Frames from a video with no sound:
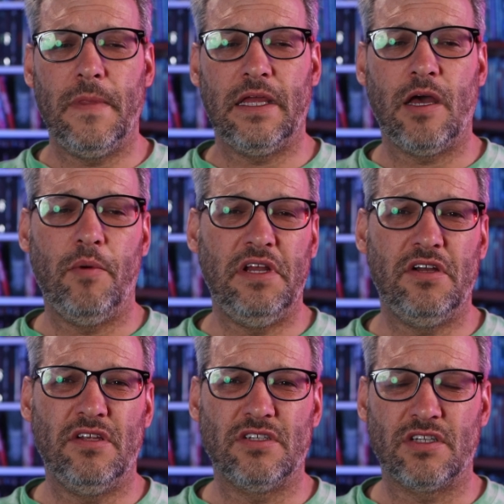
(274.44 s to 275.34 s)
coming
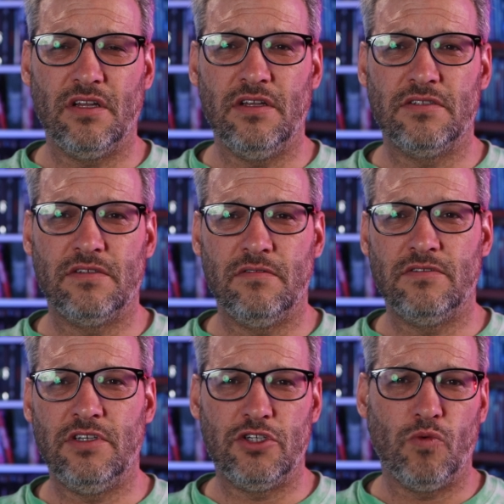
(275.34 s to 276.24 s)
into this
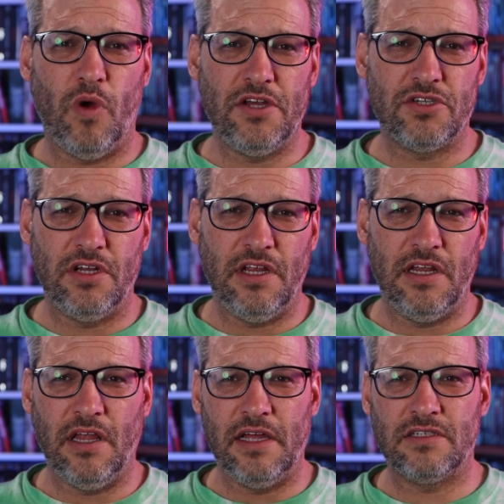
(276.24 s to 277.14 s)
situation,
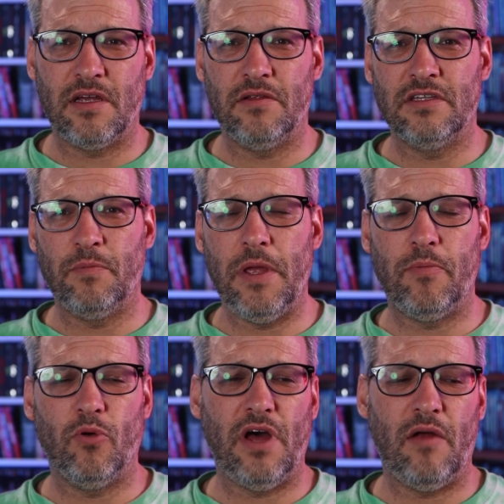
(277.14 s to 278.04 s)
and like the
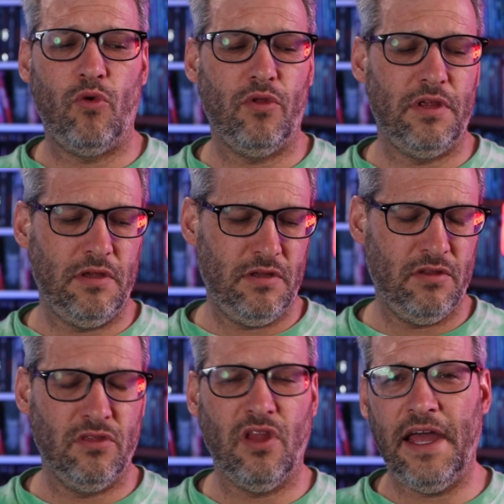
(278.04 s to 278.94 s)
people not really
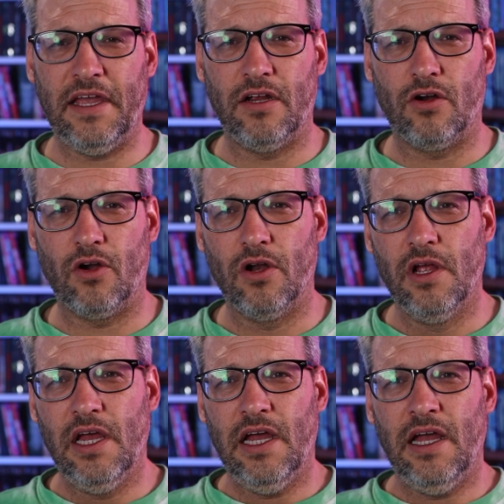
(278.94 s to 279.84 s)
liking her,
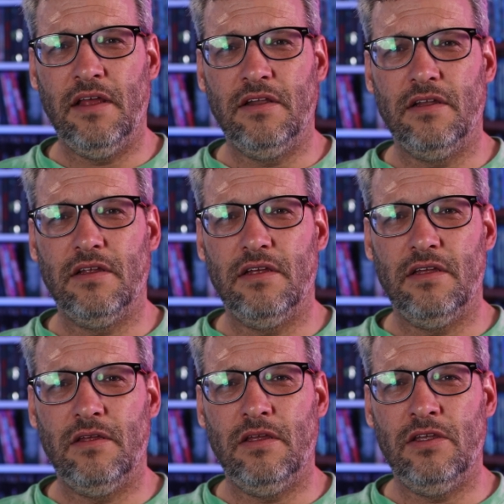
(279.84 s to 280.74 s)
and
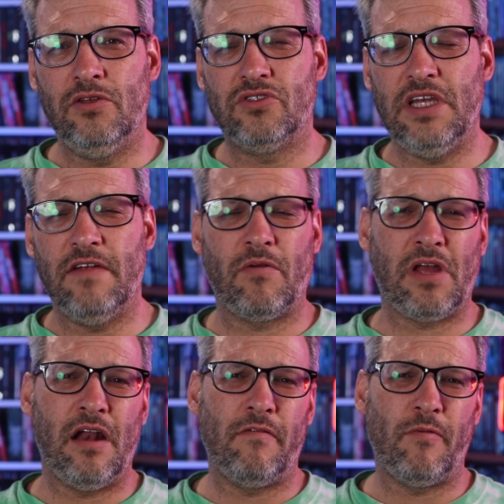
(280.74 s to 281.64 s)
you see it
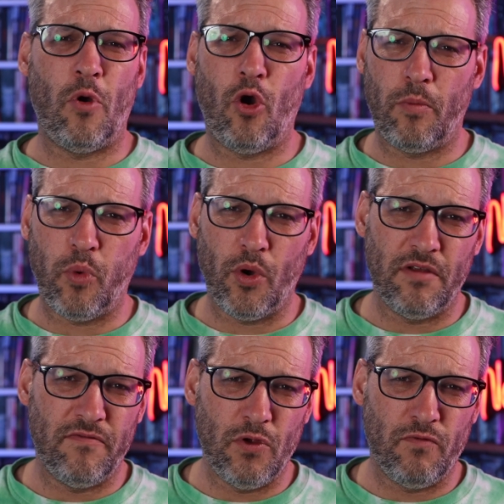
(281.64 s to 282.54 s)
from her point
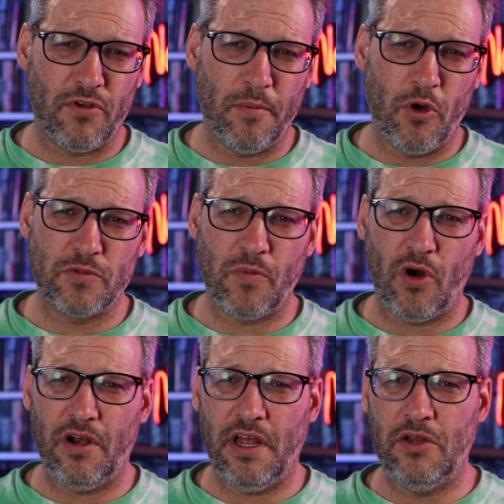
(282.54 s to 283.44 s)
of view for the most
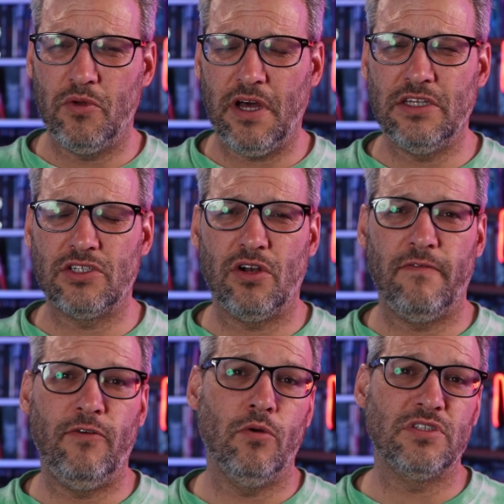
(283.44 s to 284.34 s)
part, and you kind of start to
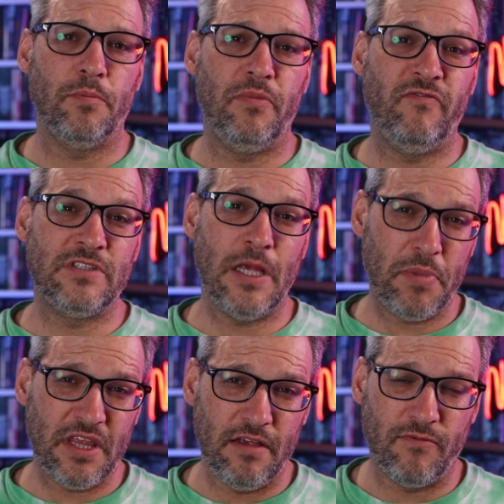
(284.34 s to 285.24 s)
feel some
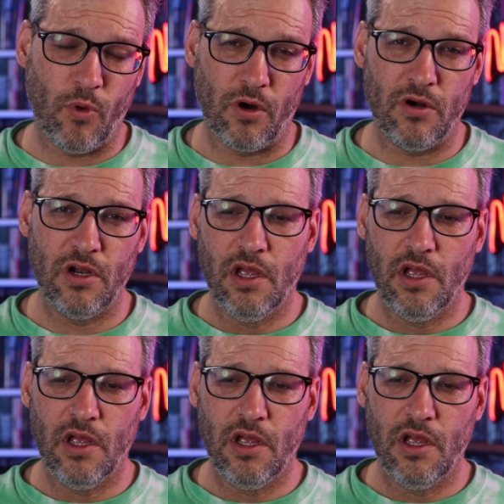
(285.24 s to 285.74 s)
sympathy for her,